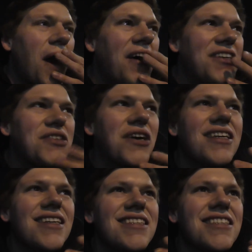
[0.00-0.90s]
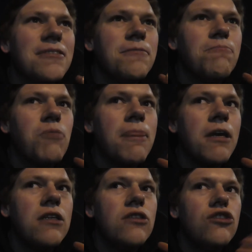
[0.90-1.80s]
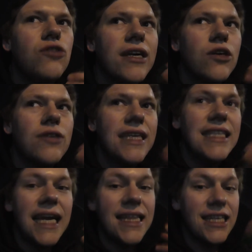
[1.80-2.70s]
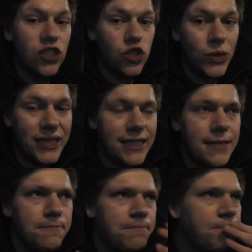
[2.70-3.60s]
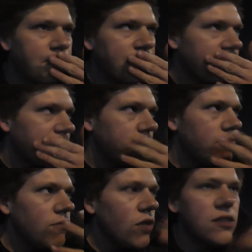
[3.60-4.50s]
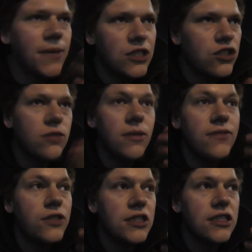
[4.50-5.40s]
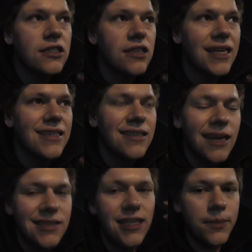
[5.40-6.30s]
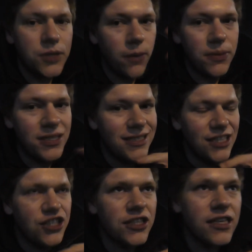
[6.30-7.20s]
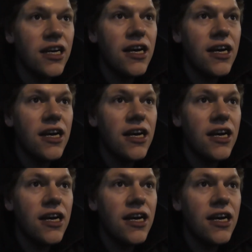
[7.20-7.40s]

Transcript: I try not to drink or eat anything sweet to make sure that my voice is in tip-top condition.